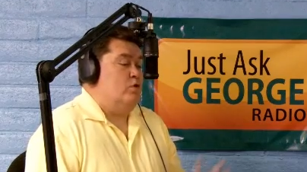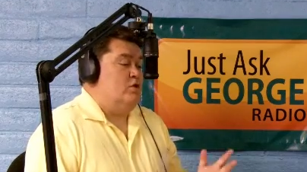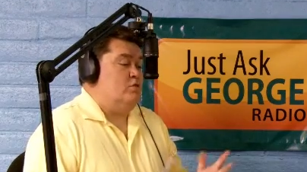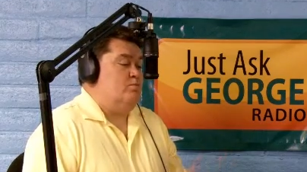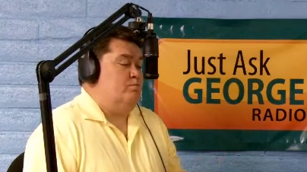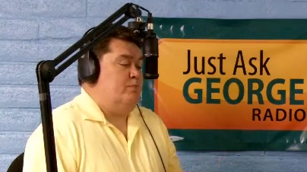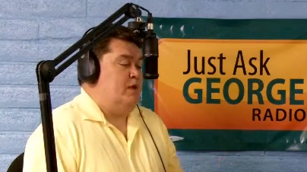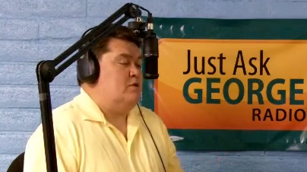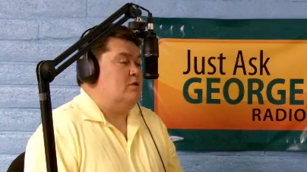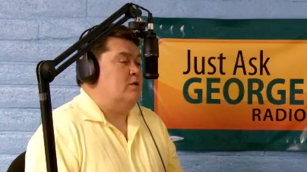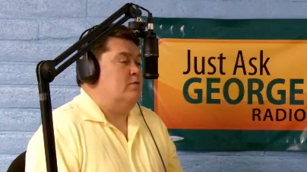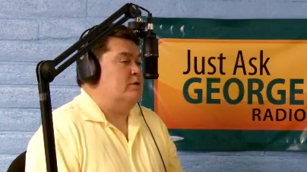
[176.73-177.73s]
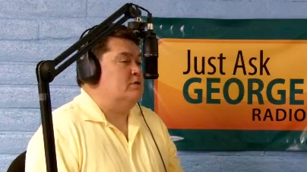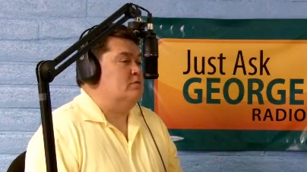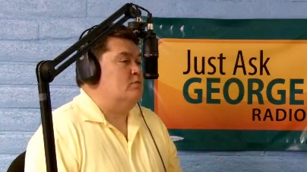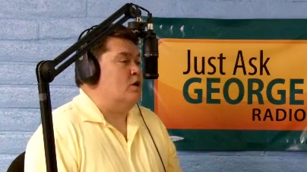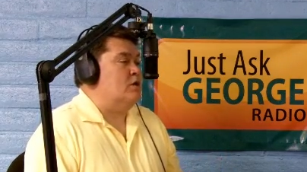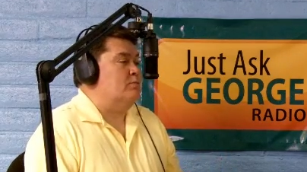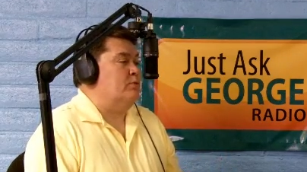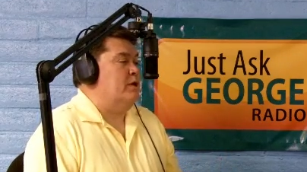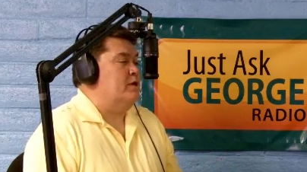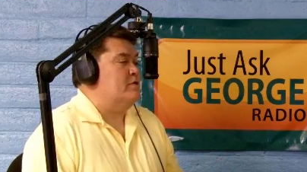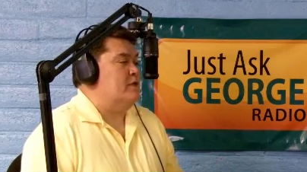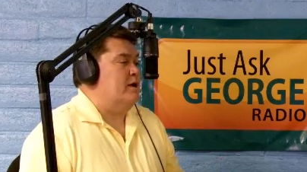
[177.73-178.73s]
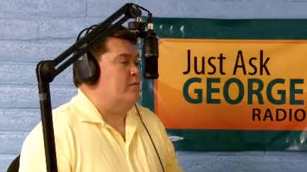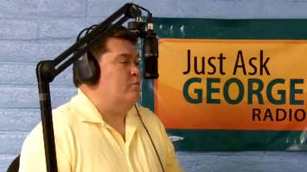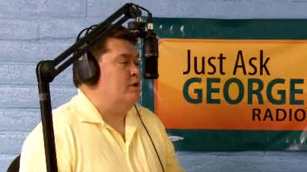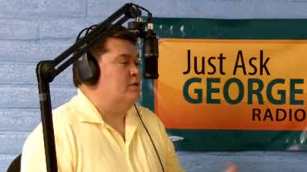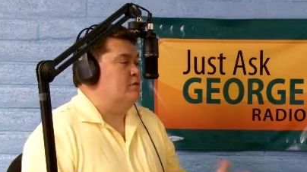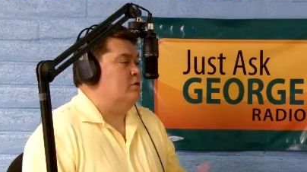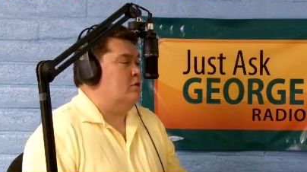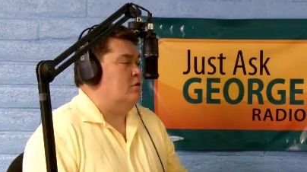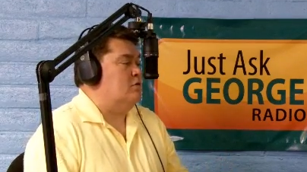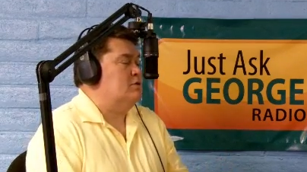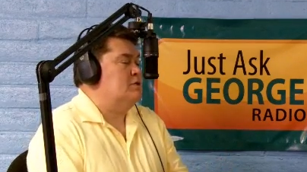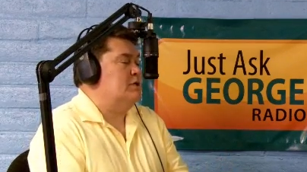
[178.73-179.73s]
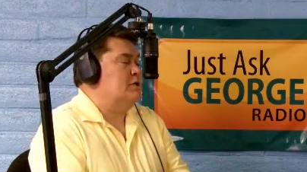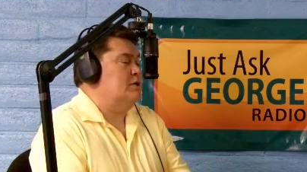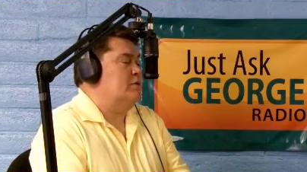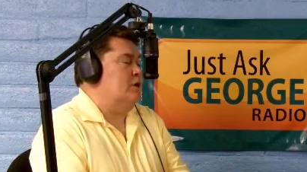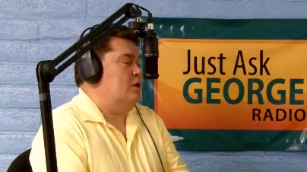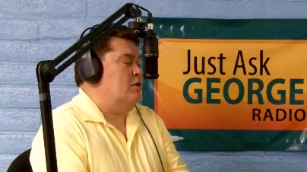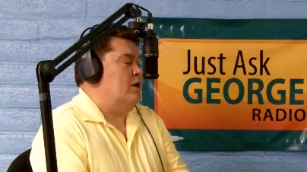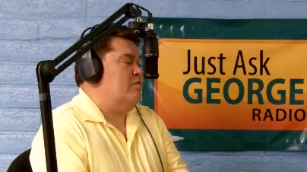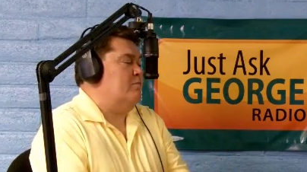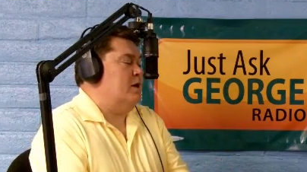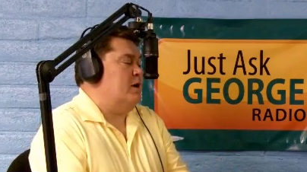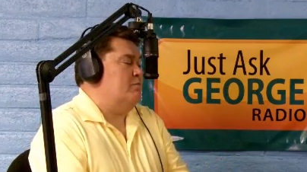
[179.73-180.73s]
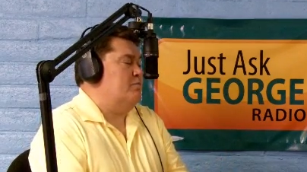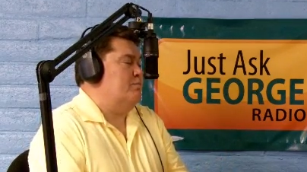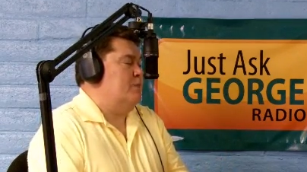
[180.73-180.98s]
we just basically went to the marketplace. I went and called a lot of my